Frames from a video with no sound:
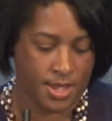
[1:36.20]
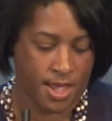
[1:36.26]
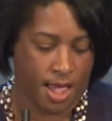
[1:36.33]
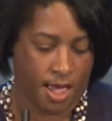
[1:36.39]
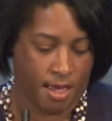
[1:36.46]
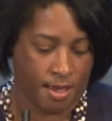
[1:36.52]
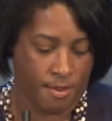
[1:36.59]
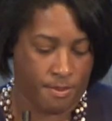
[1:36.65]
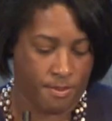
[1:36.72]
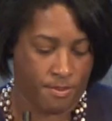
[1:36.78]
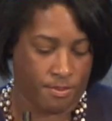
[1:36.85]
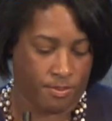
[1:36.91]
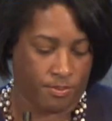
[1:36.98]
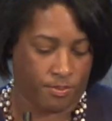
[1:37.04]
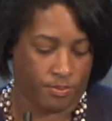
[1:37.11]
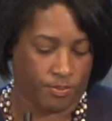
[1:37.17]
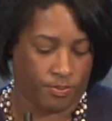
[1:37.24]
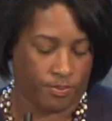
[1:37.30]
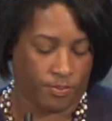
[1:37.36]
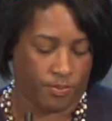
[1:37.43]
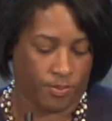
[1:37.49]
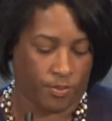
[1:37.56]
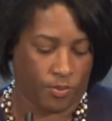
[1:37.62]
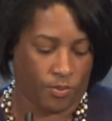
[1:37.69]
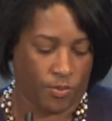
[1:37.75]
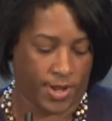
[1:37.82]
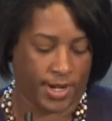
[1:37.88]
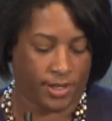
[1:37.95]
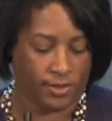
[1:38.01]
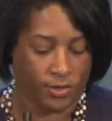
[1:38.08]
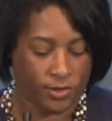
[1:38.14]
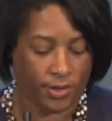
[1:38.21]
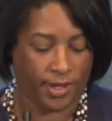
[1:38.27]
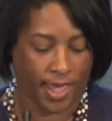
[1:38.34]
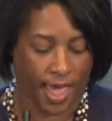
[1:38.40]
When I look